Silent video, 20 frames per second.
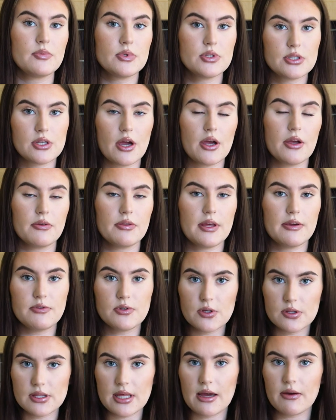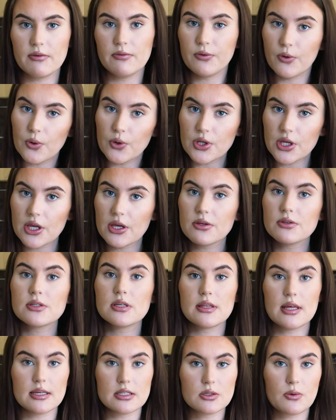So they've done that for you,
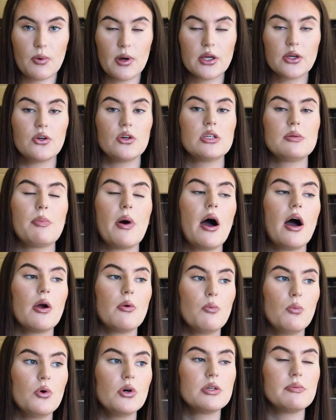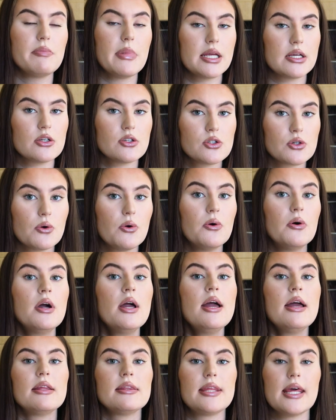so that's quite good. But I would make sure
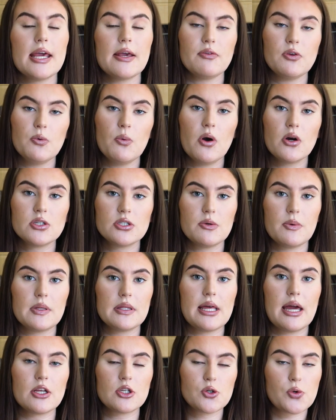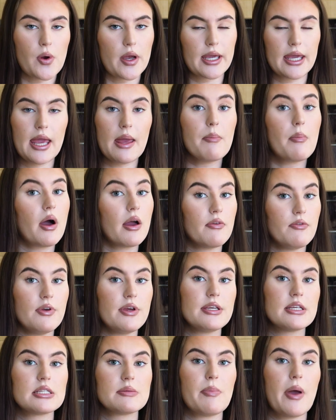that if you are doing that, track it in
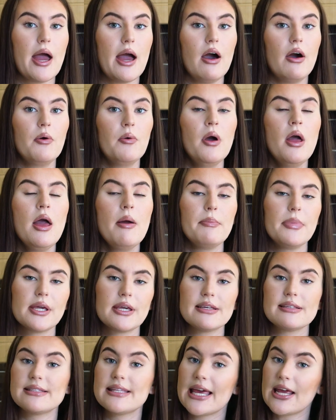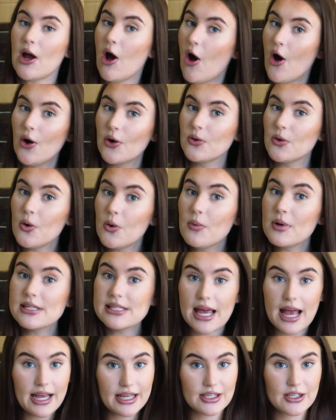MyFitnessPal, because they aren't always
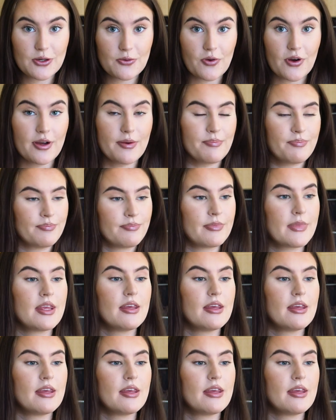accurate.